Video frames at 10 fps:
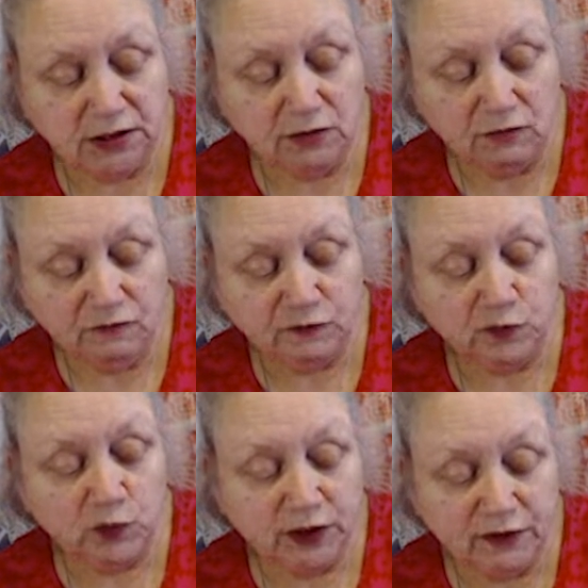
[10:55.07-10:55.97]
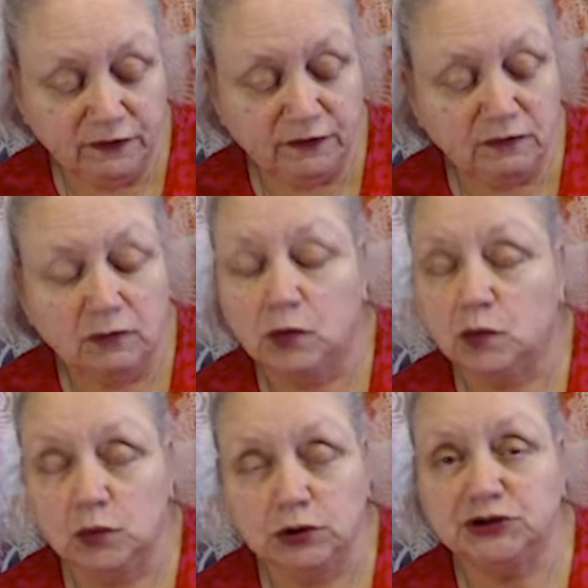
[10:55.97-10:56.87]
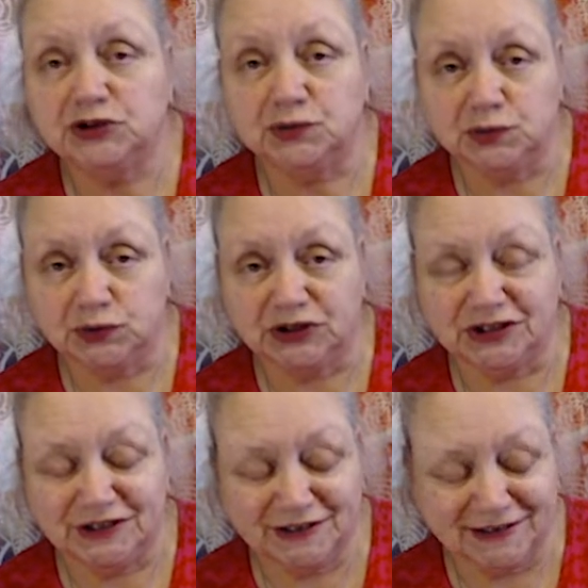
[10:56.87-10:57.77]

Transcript: off with all the swords.